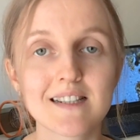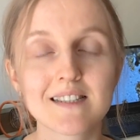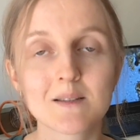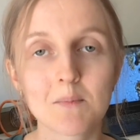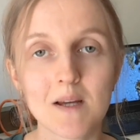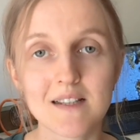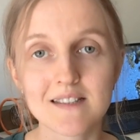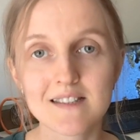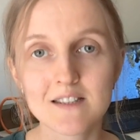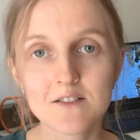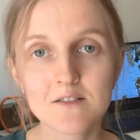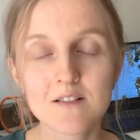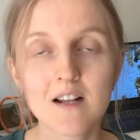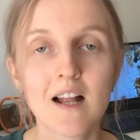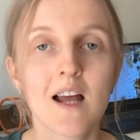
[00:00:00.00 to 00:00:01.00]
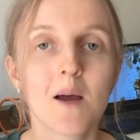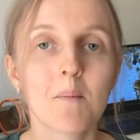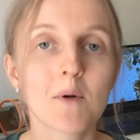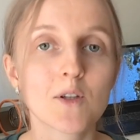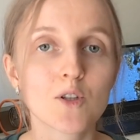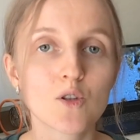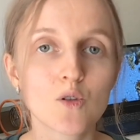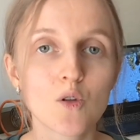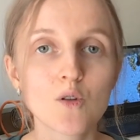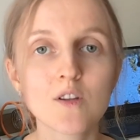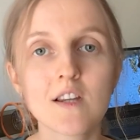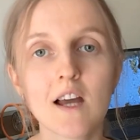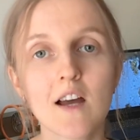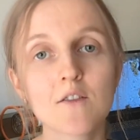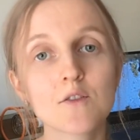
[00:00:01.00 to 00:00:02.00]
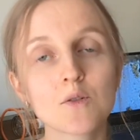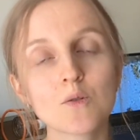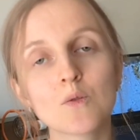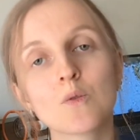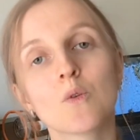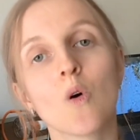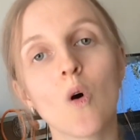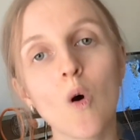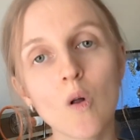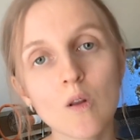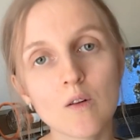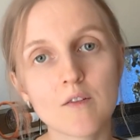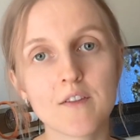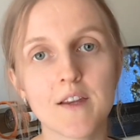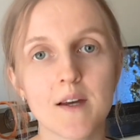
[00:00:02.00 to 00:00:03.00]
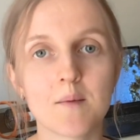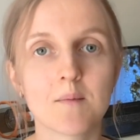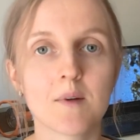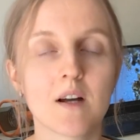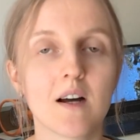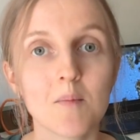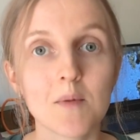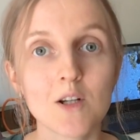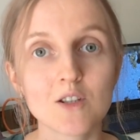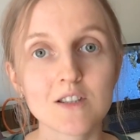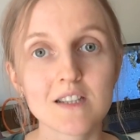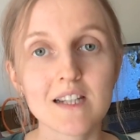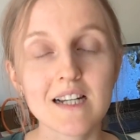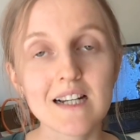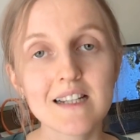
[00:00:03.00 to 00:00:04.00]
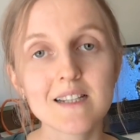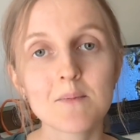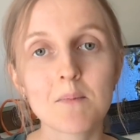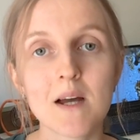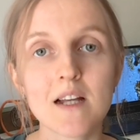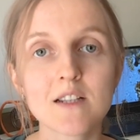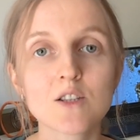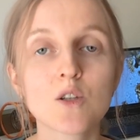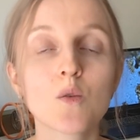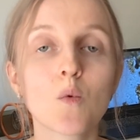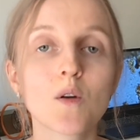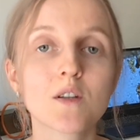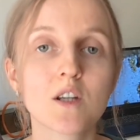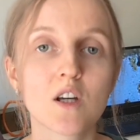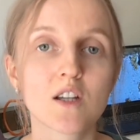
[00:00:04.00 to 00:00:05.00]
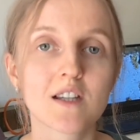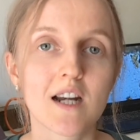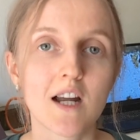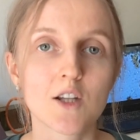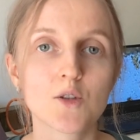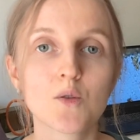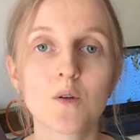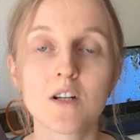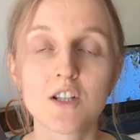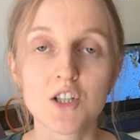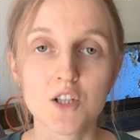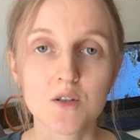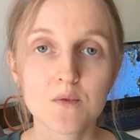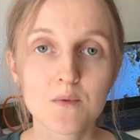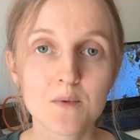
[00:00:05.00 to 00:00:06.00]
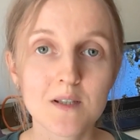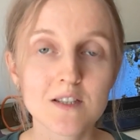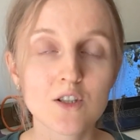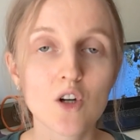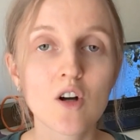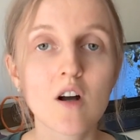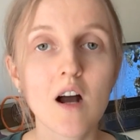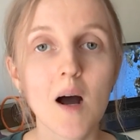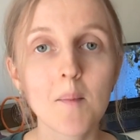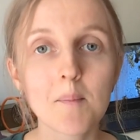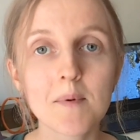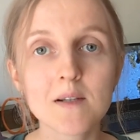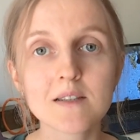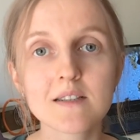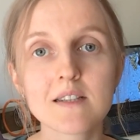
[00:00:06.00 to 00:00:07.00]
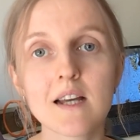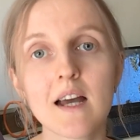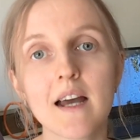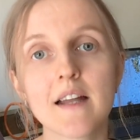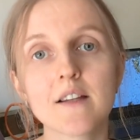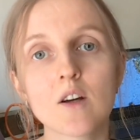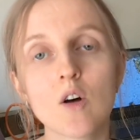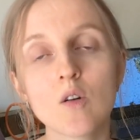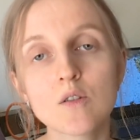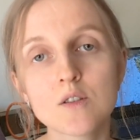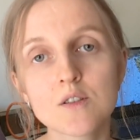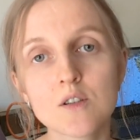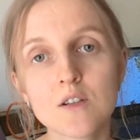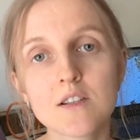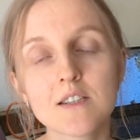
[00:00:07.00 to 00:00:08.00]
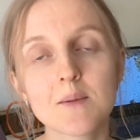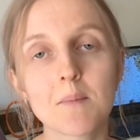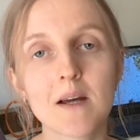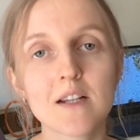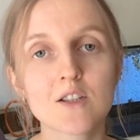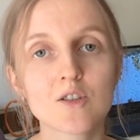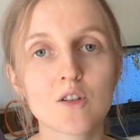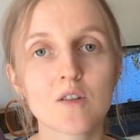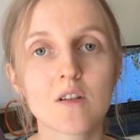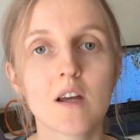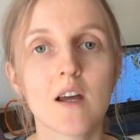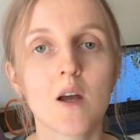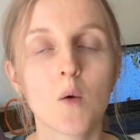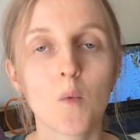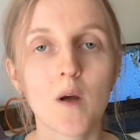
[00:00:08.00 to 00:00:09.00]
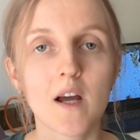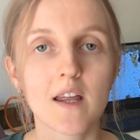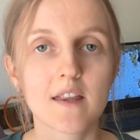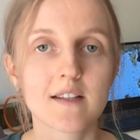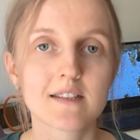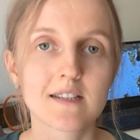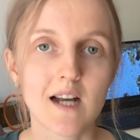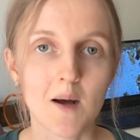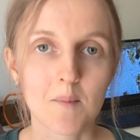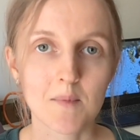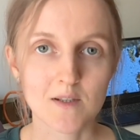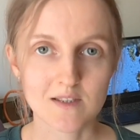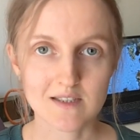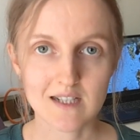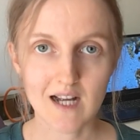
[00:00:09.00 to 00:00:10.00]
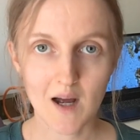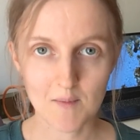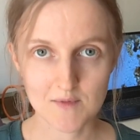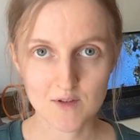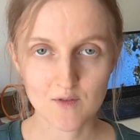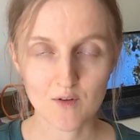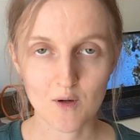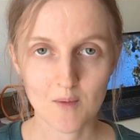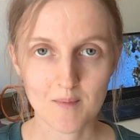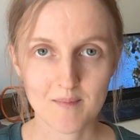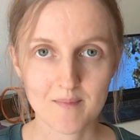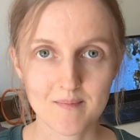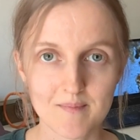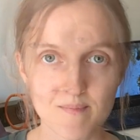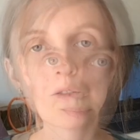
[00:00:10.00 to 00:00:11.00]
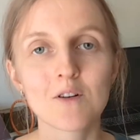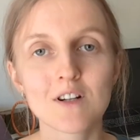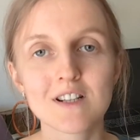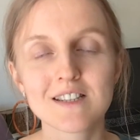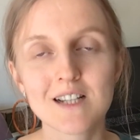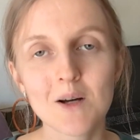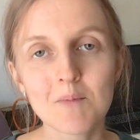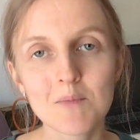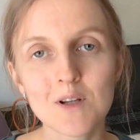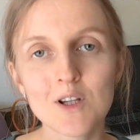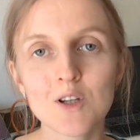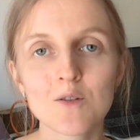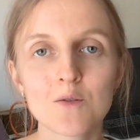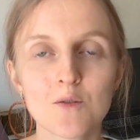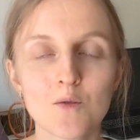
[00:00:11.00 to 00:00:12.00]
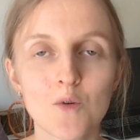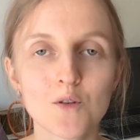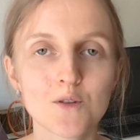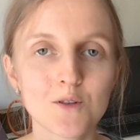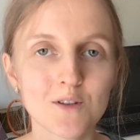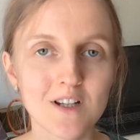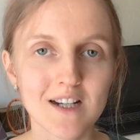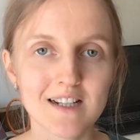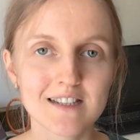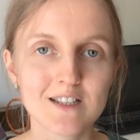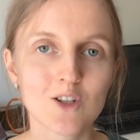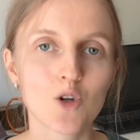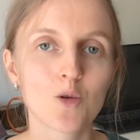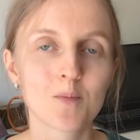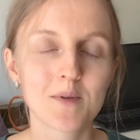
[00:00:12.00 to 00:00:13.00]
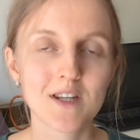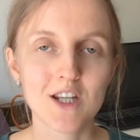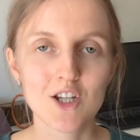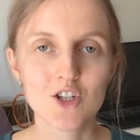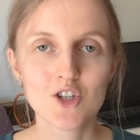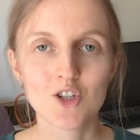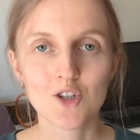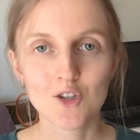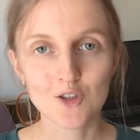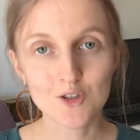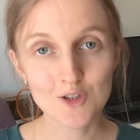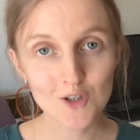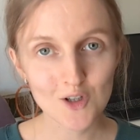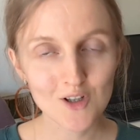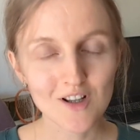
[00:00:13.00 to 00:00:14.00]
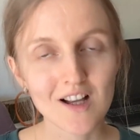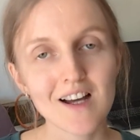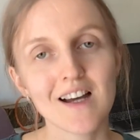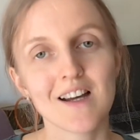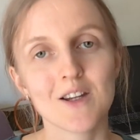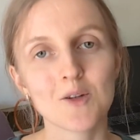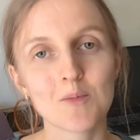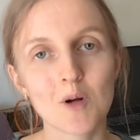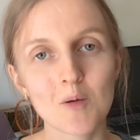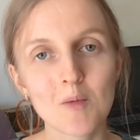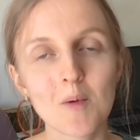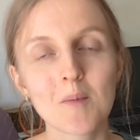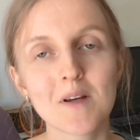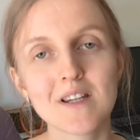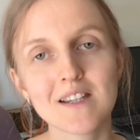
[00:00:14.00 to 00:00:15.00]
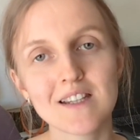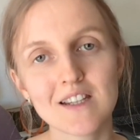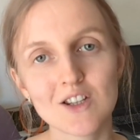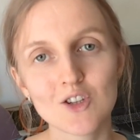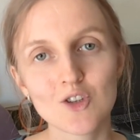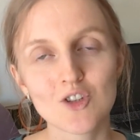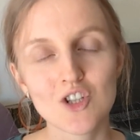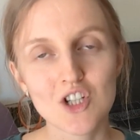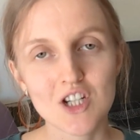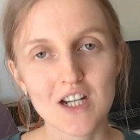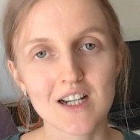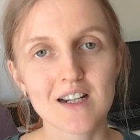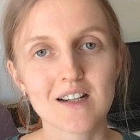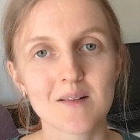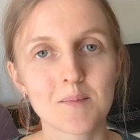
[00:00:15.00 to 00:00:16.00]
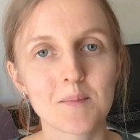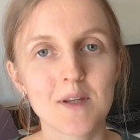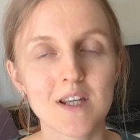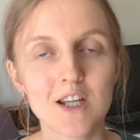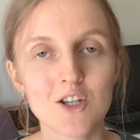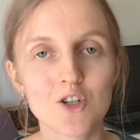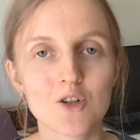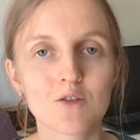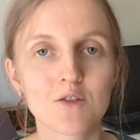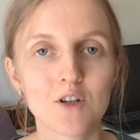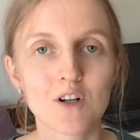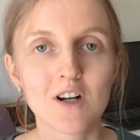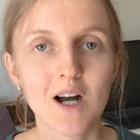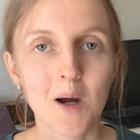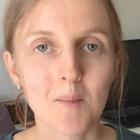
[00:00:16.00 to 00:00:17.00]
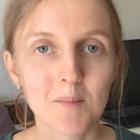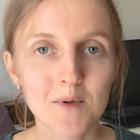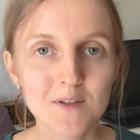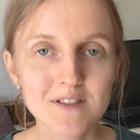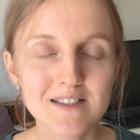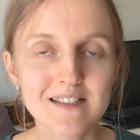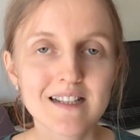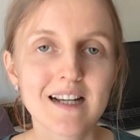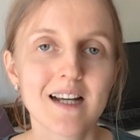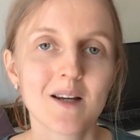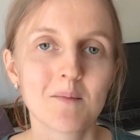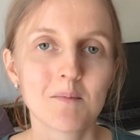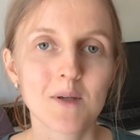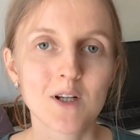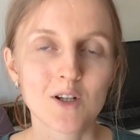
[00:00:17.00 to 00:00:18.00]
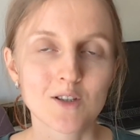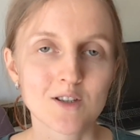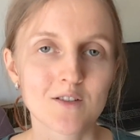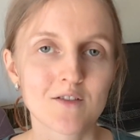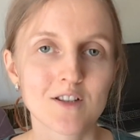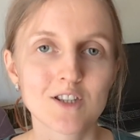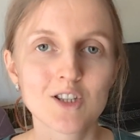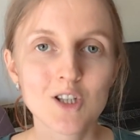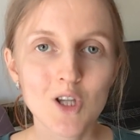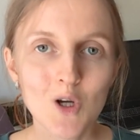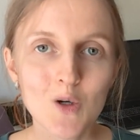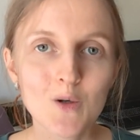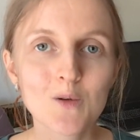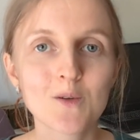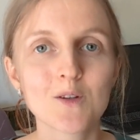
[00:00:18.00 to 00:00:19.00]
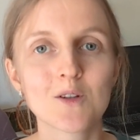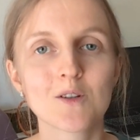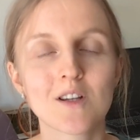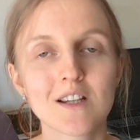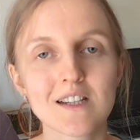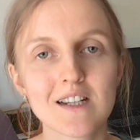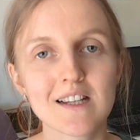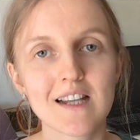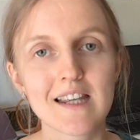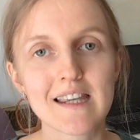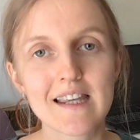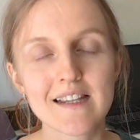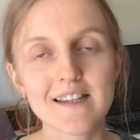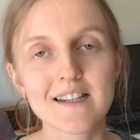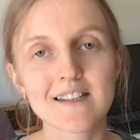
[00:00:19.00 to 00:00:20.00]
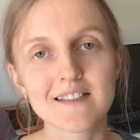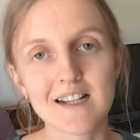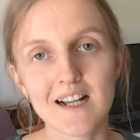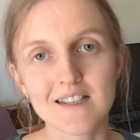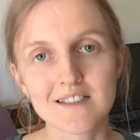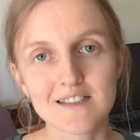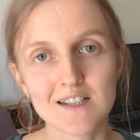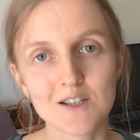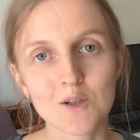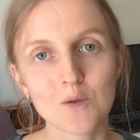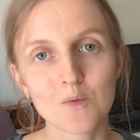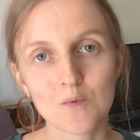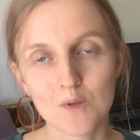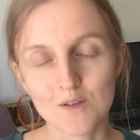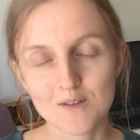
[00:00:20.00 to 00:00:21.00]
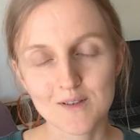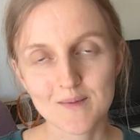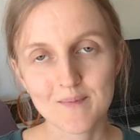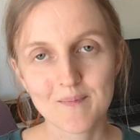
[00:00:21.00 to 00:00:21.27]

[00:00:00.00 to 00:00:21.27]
expensive, but you don't have to do all of them because it really depends on what you are trying to achieve with your compost, and also it depends on where this compost comes from. For example, if you want to increase low pH in your soil, you probably need to check pH of your compost, because if it's low, you're not gonna get results that you want.